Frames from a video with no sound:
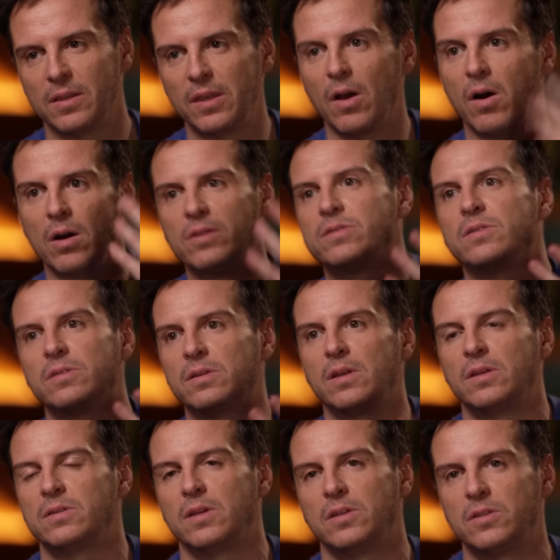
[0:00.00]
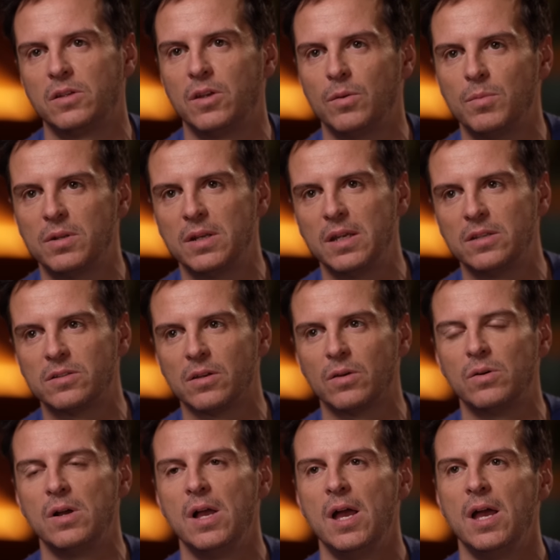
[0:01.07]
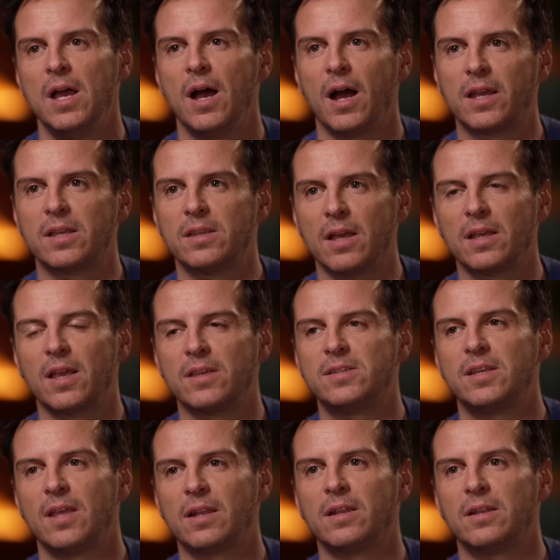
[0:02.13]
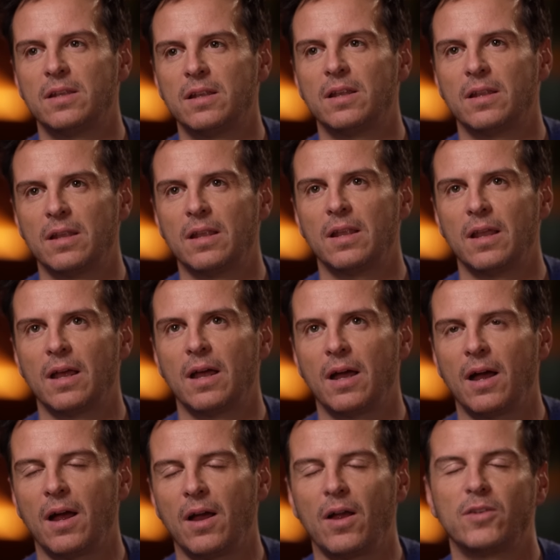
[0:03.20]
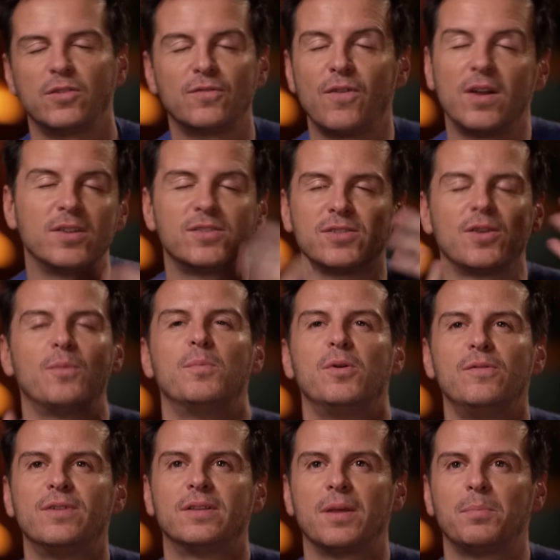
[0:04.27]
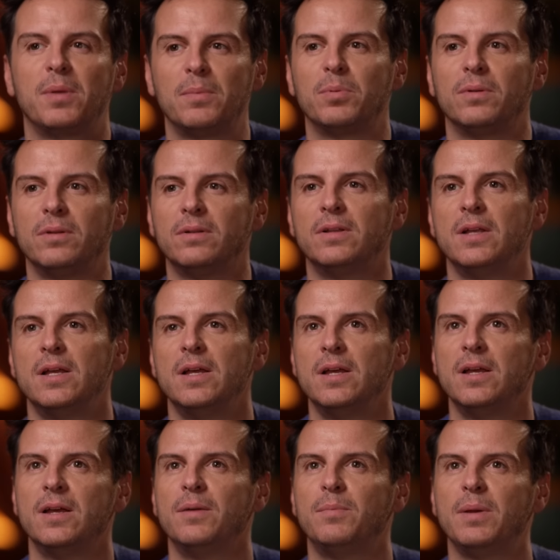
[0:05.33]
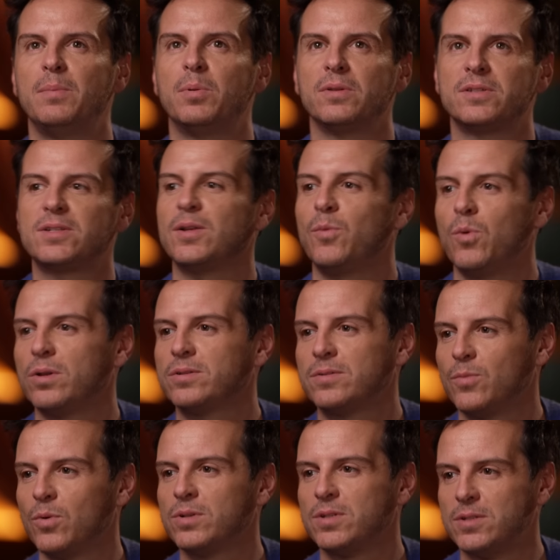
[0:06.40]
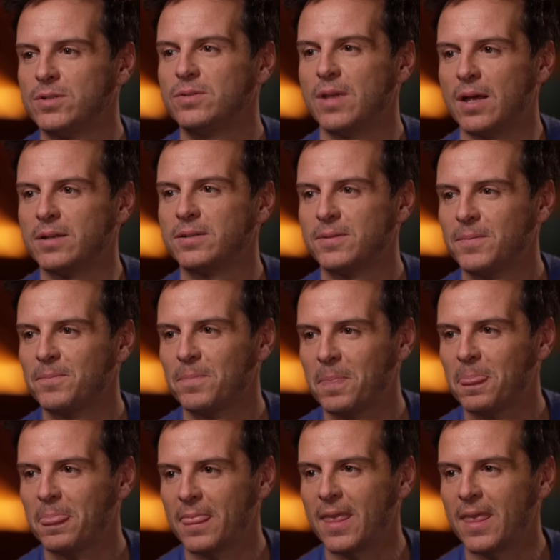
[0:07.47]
and the arts is a human need. So I see that. I just find it so moving that people still want to do that. Yeah.